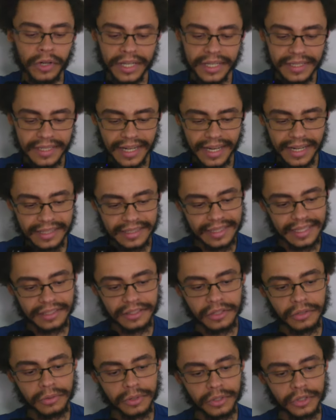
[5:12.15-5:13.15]
Warning signs,
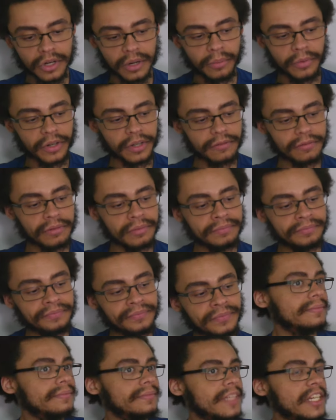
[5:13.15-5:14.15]
that's too interpretive.
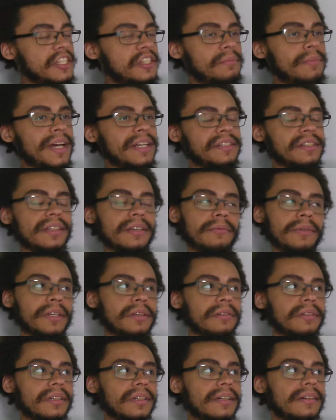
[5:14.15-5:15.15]
Especially when
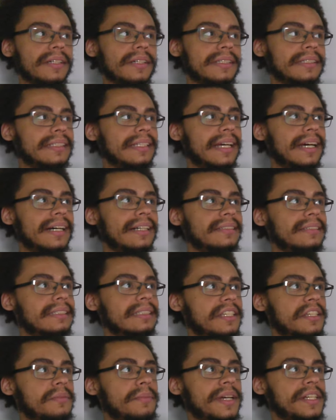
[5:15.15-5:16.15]
you look, yeah.
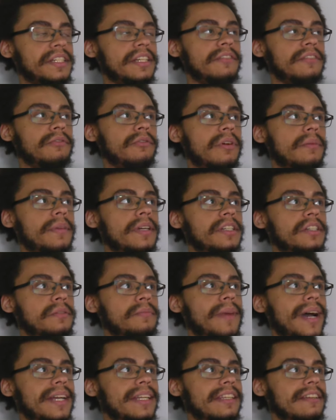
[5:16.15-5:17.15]
Because especially if women
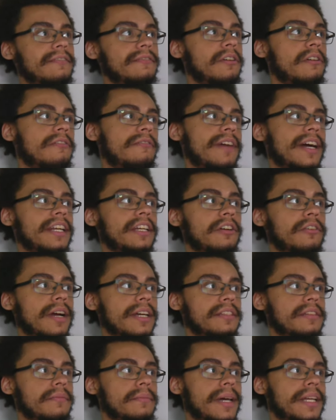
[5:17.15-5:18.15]
just by default find
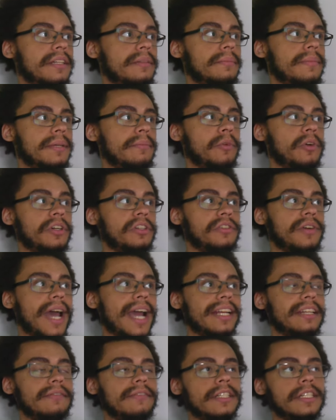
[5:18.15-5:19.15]
aggressive men to be more
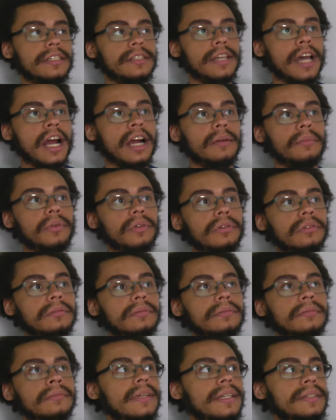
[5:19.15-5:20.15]
attractive and desirable,
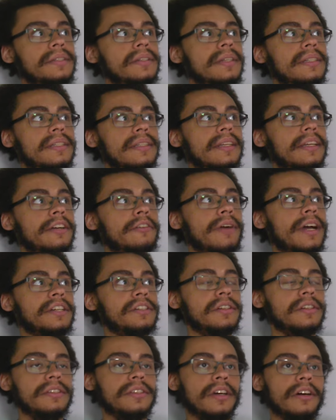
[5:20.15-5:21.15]
isn't the
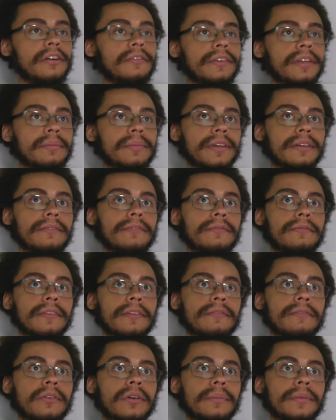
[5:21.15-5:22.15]
aggression itself can be a
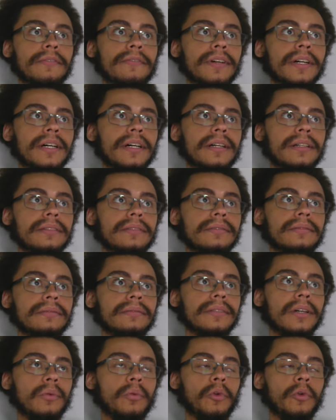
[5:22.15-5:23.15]
form of a
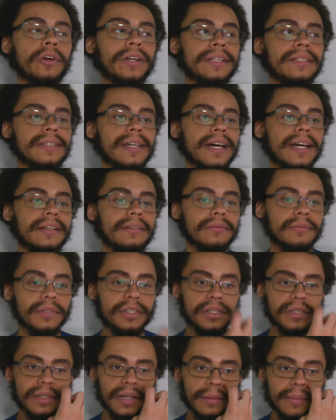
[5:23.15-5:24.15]
warning sign?
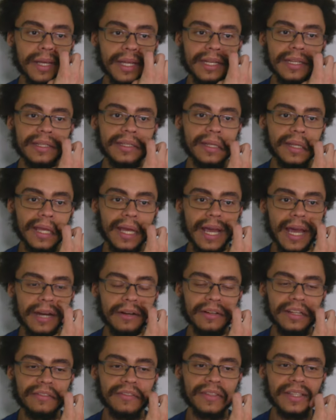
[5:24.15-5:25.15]
Which, I mean, I
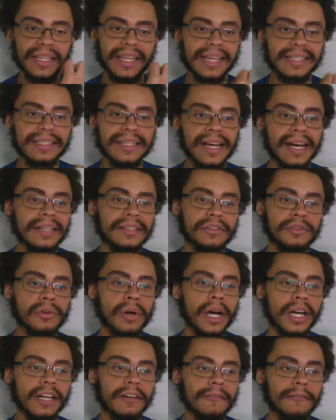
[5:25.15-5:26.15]
don't even, that's not
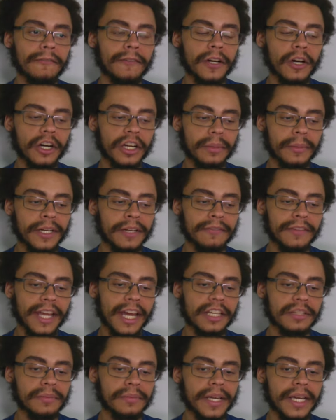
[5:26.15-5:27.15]
strong enough of an argument if you
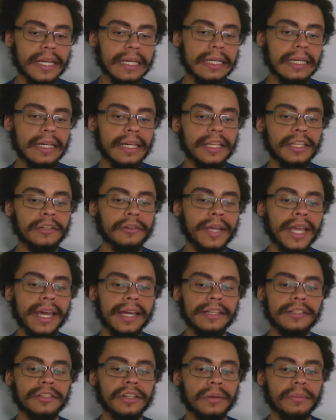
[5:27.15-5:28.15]
ask me. You
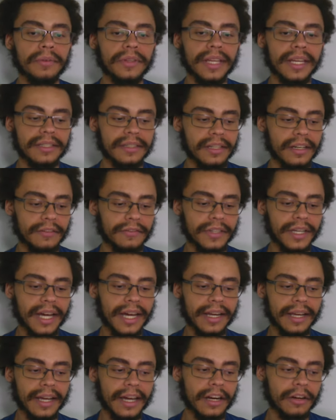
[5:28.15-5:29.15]
can't interpret that stuff. You
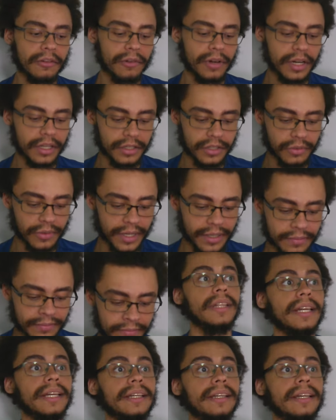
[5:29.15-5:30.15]
kind of got to run into it.
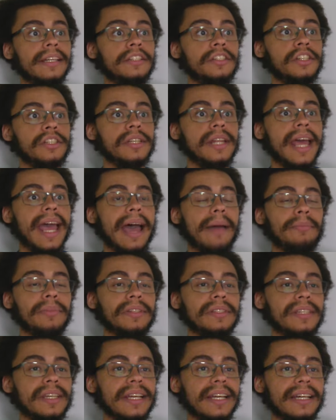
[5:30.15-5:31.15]
Like, it just
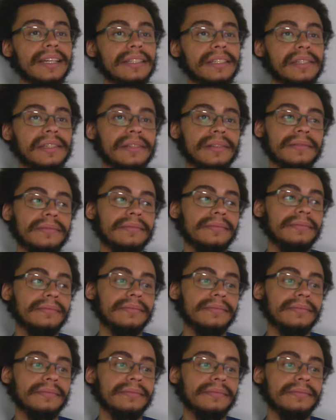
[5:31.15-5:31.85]
happens, I guess.